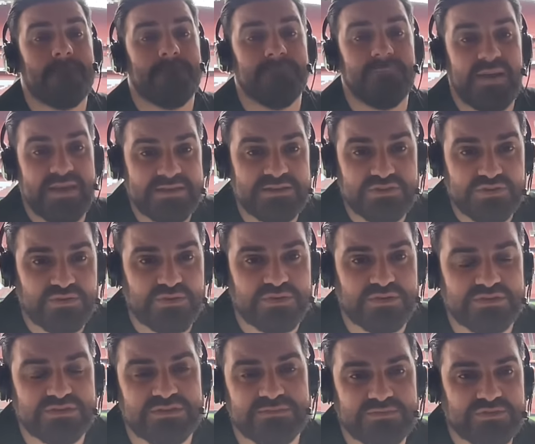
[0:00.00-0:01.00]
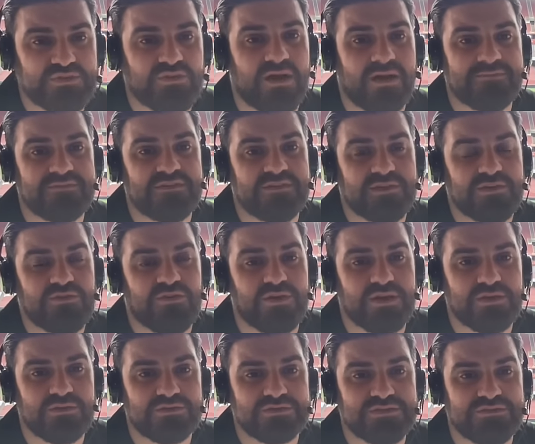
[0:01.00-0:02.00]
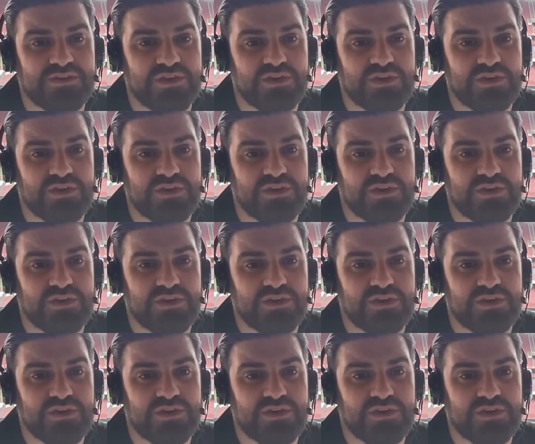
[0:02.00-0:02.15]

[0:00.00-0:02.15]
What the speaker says: Make sure you're subscribed to the Chronicles of